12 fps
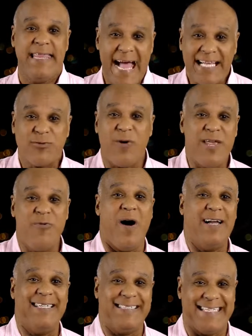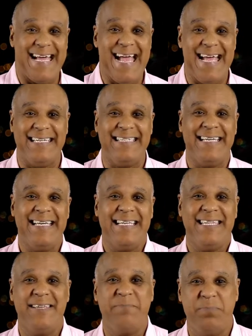That's why you want to attend
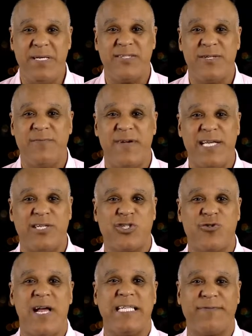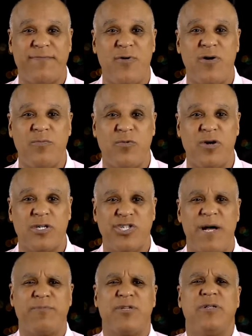the BIZNOVATOR TRANSFORM
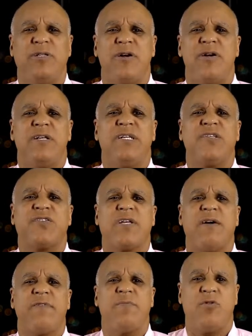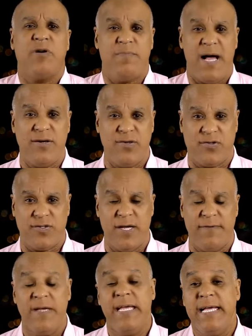Workshop, to learn and discover more about
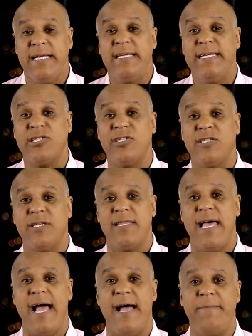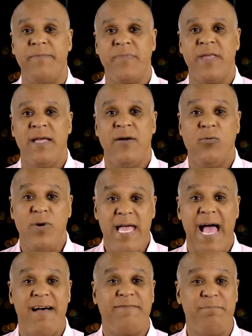yourself. In addition to that,
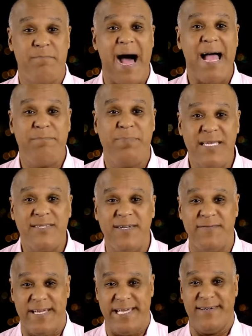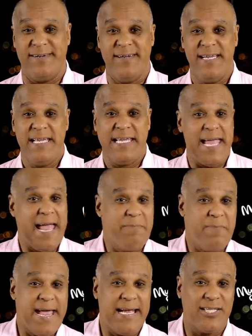we have My BIZNOVATOR.
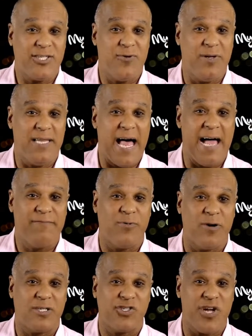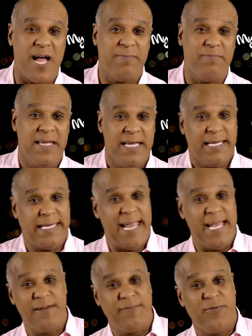Can't make it to a live workshop?
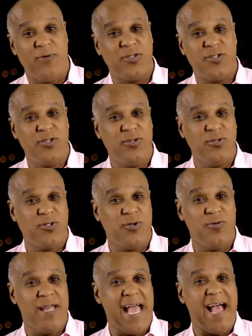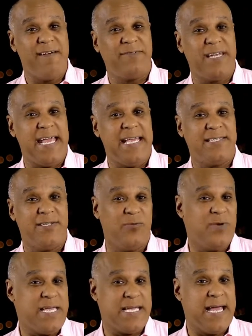Can't afford to do 2.5 days in a
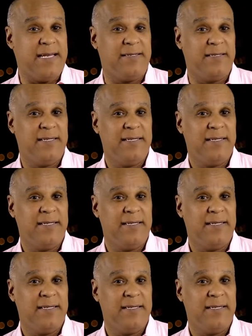weekend?